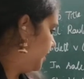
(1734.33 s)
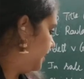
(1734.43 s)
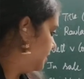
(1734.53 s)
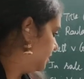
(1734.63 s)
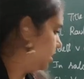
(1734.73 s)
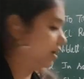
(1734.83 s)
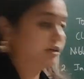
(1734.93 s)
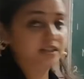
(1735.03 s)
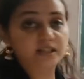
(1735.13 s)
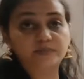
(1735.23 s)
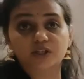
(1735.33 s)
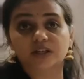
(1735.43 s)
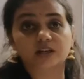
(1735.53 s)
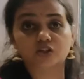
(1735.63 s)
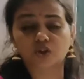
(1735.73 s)
and description
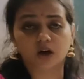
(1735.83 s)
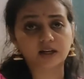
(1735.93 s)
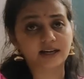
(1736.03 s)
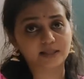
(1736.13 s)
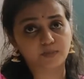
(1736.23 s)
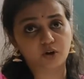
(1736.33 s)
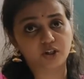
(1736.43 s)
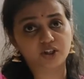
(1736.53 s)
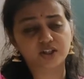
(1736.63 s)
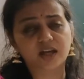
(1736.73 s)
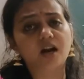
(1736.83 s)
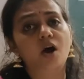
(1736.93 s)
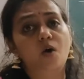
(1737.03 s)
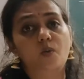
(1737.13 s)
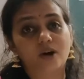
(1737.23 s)
does not correspond to each other,
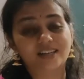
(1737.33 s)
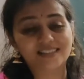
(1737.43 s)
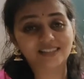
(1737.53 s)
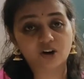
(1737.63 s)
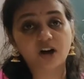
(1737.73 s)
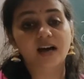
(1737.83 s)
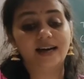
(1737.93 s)
what is it called?